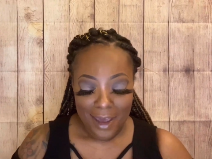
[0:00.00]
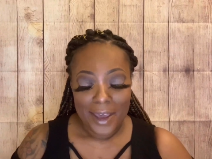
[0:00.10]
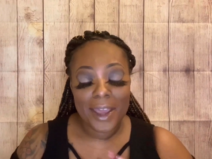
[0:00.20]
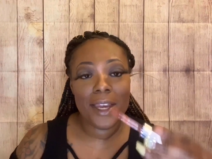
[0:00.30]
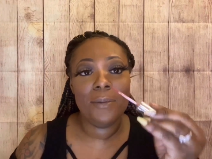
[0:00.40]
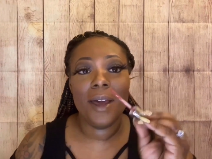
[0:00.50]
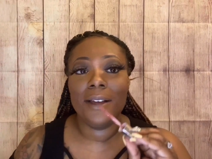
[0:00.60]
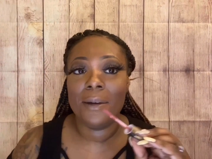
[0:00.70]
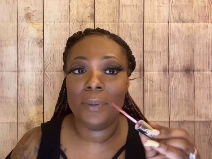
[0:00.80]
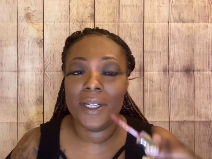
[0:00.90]
Anyway, to
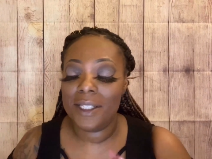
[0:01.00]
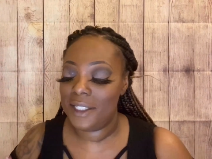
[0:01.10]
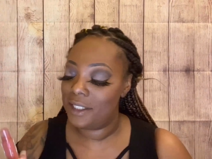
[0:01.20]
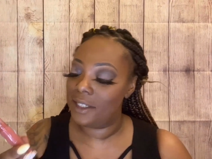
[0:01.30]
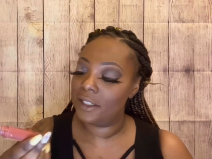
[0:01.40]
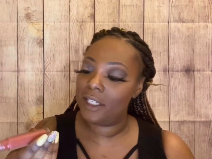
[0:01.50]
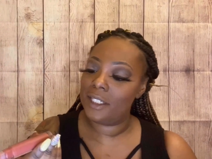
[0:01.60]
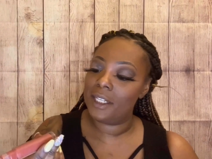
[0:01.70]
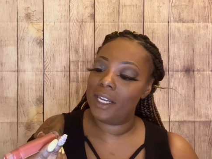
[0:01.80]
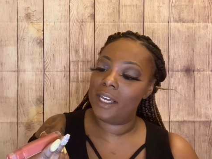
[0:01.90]
complete this look, this
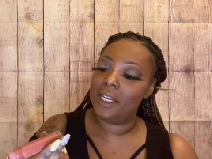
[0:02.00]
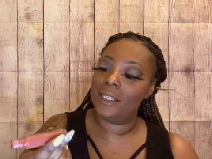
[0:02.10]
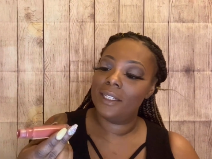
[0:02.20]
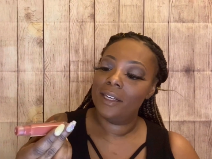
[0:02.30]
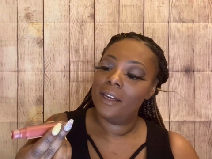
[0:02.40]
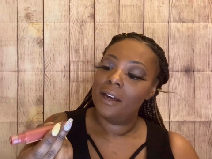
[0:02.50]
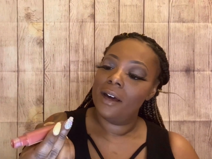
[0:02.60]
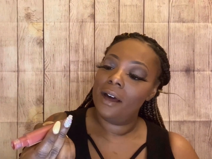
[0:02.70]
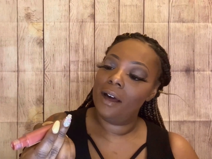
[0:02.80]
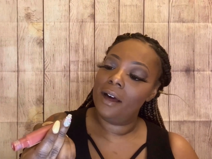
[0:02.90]
is
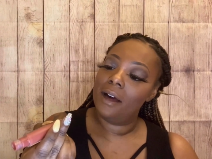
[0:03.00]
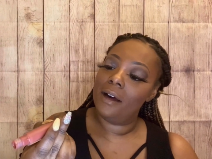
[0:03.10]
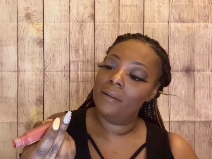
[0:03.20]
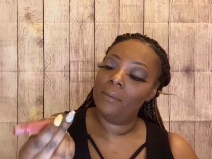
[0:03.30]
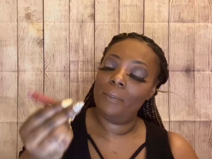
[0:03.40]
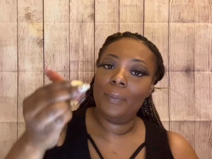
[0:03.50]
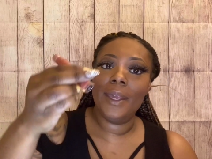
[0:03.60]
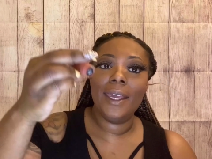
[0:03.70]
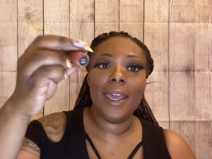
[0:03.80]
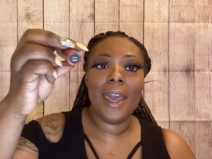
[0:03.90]

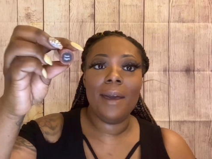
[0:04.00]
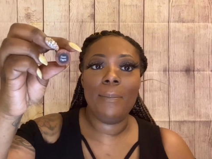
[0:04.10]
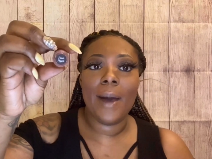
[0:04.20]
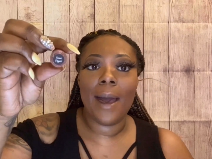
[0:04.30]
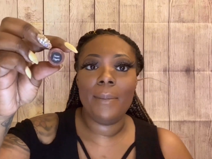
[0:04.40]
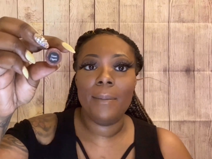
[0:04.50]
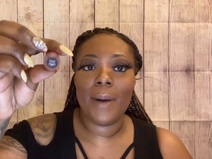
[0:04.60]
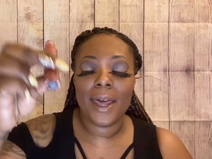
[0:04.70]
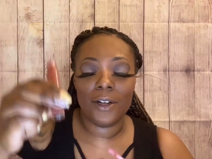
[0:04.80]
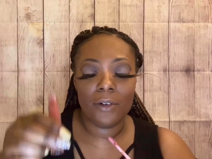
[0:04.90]
Pecan Poppin'
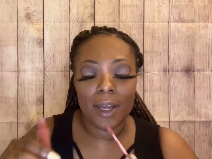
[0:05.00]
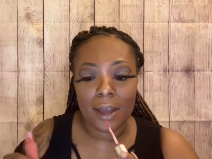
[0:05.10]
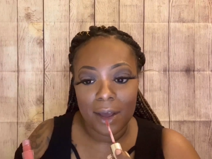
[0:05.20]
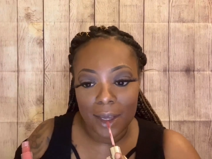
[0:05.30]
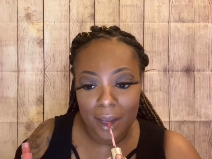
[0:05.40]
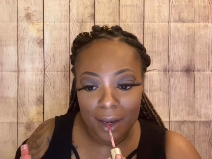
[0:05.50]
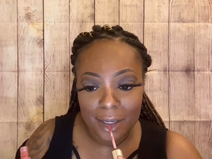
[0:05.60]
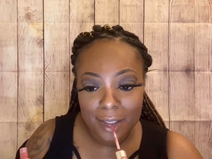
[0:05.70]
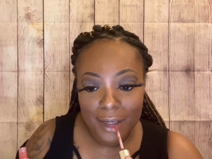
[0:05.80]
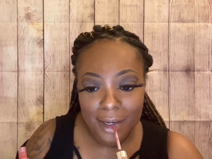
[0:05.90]
by the Crayon case.